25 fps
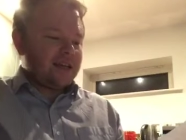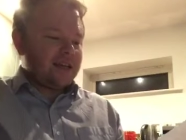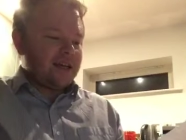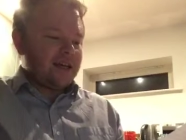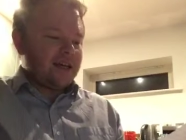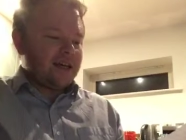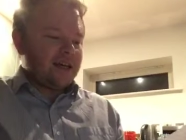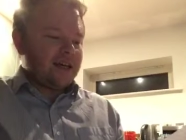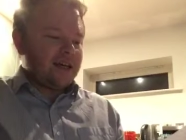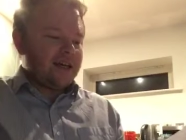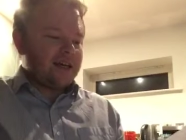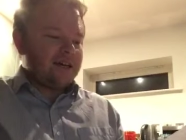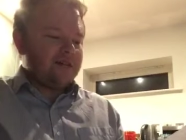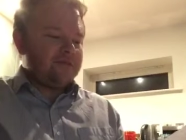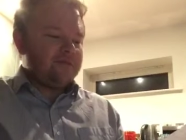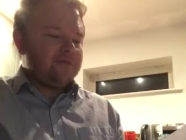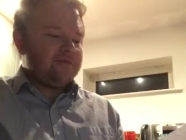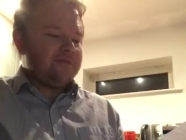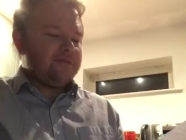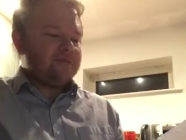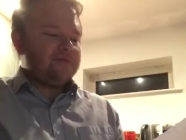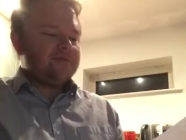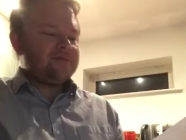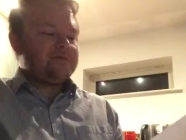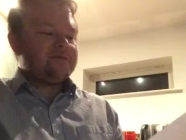
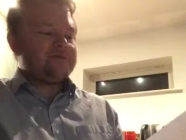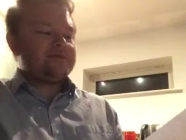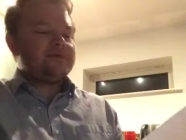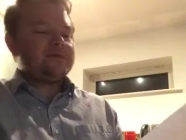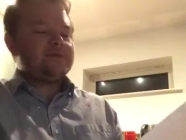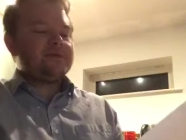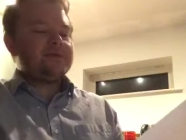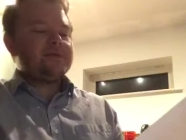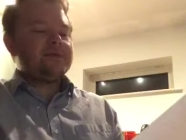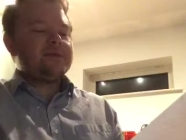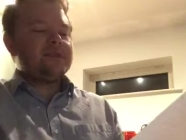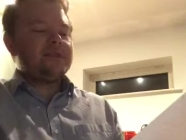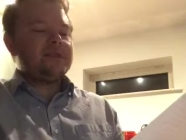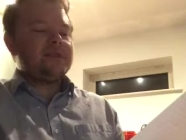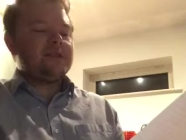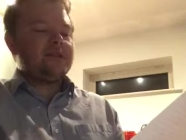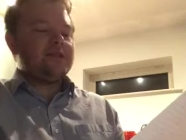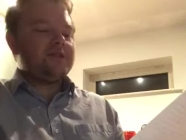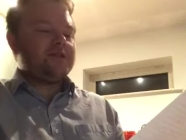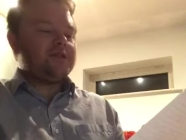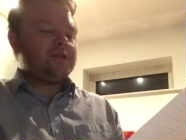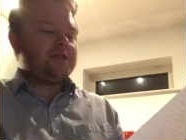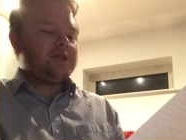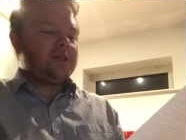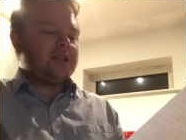Um,
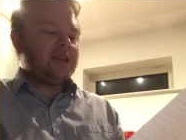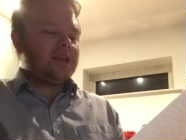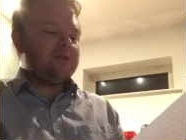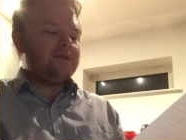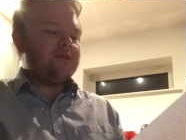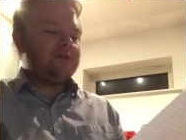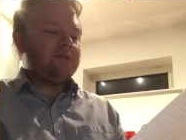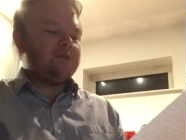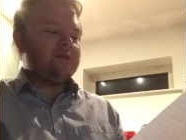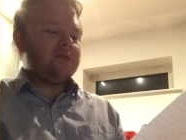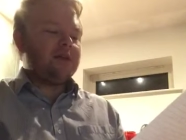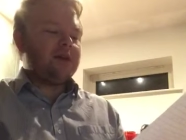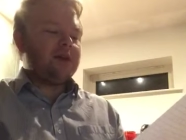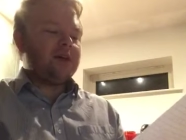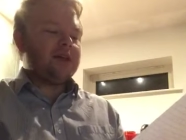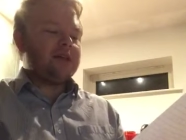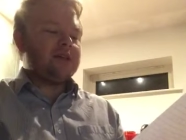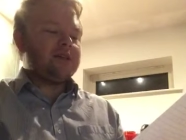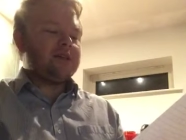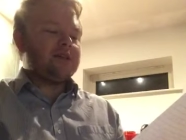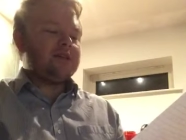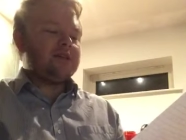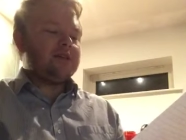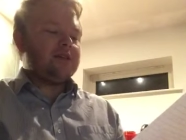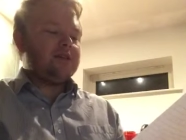so she never
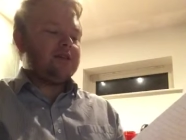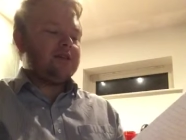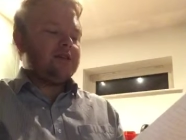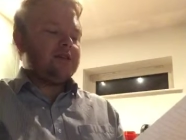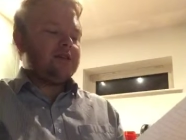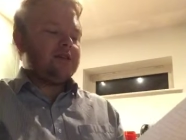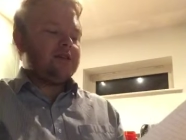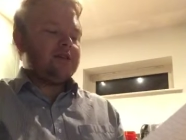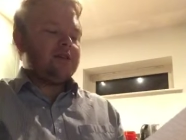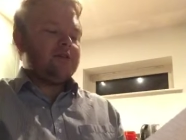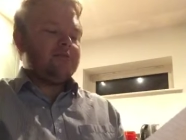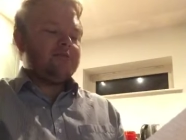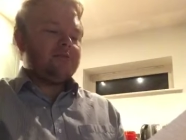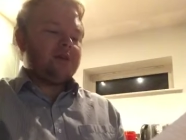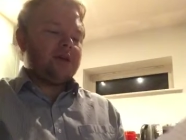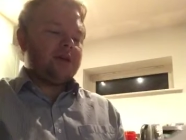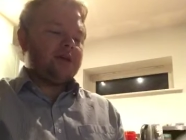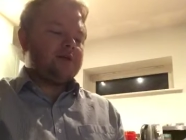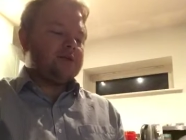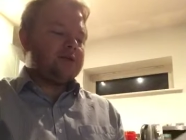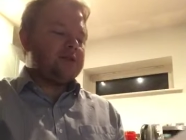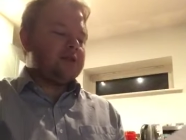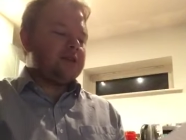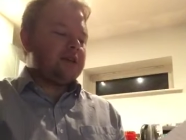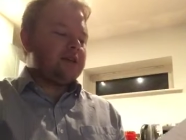replies. By
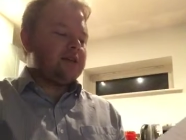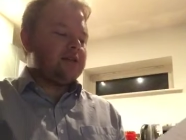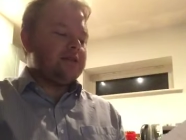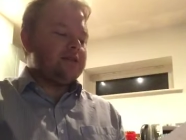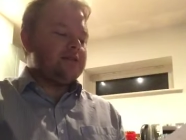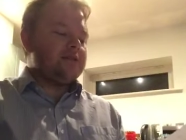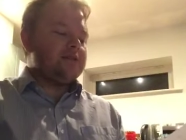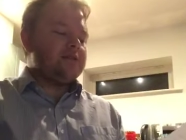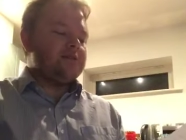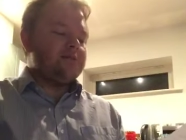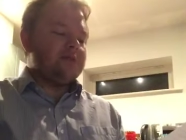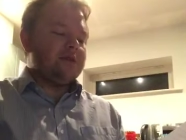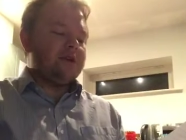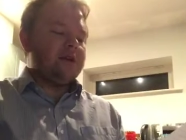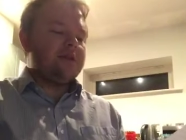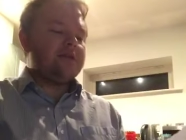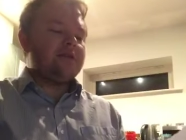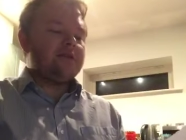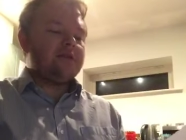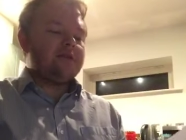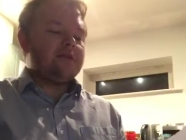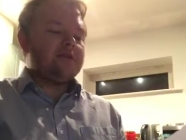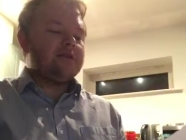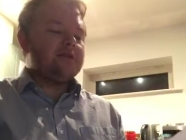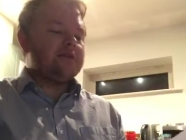your standards, you might
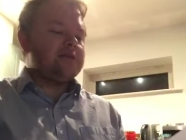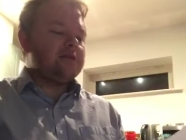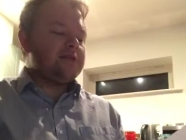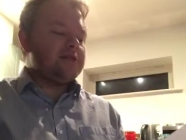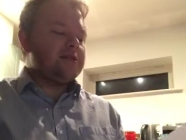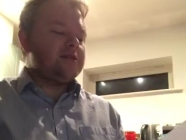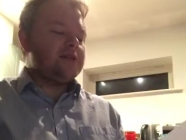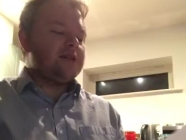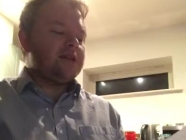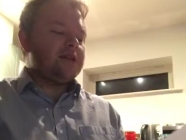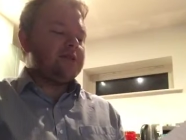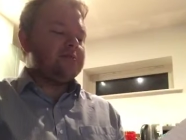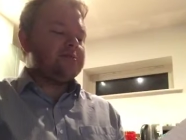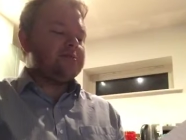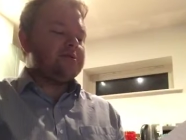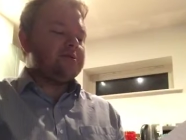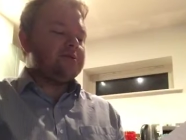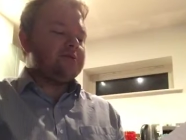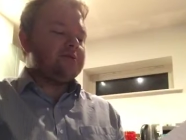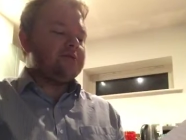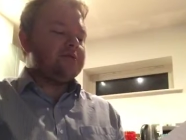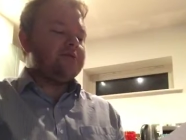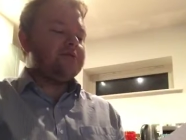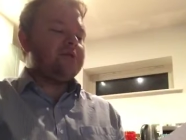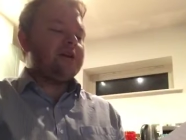think she's an
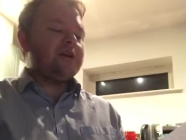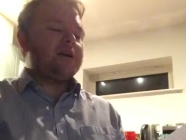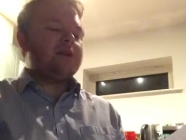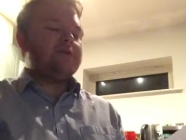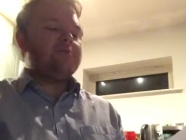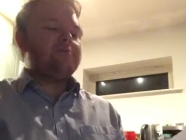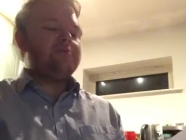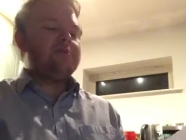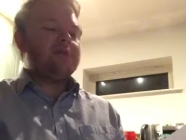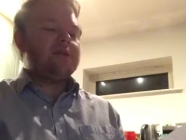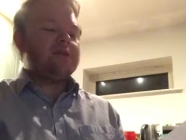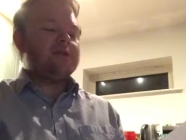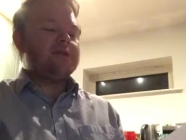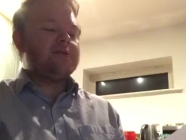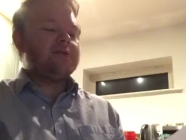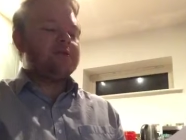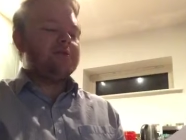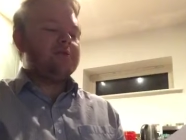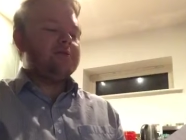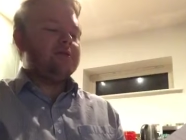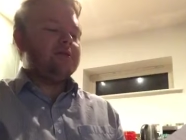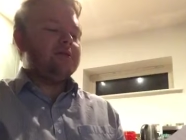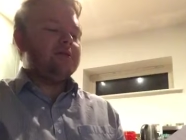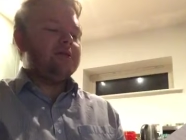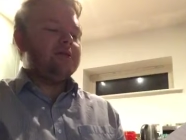absolute fucking bitch,
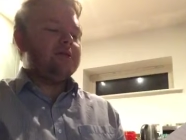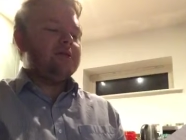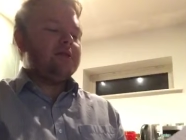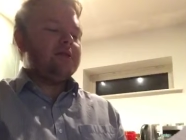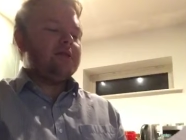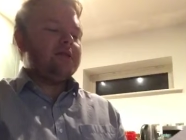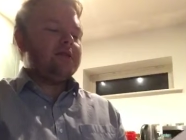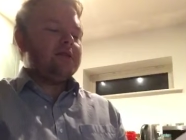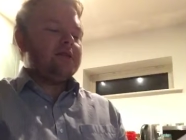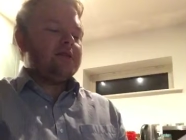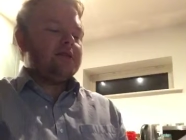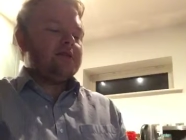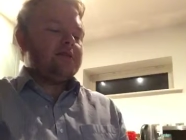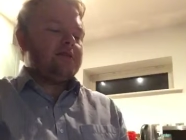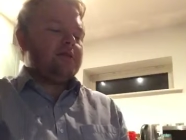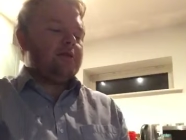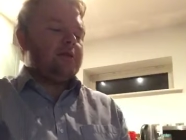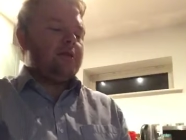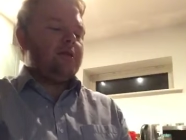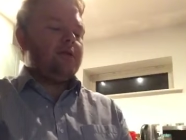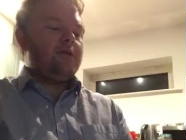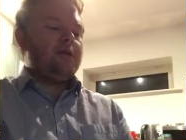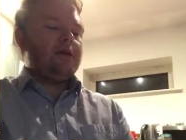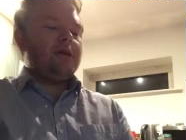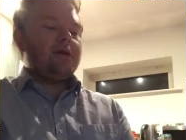or
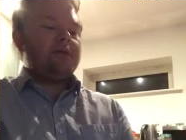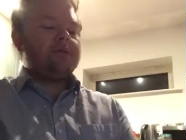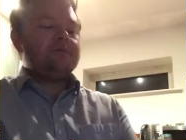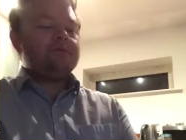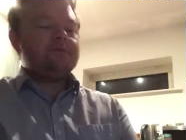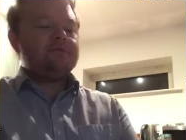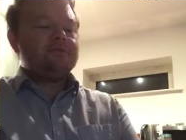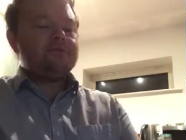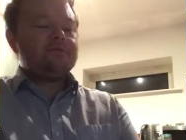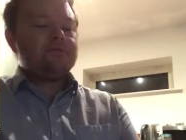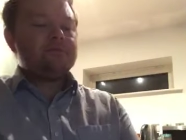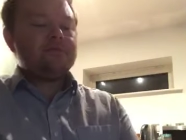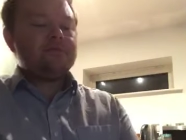oh well.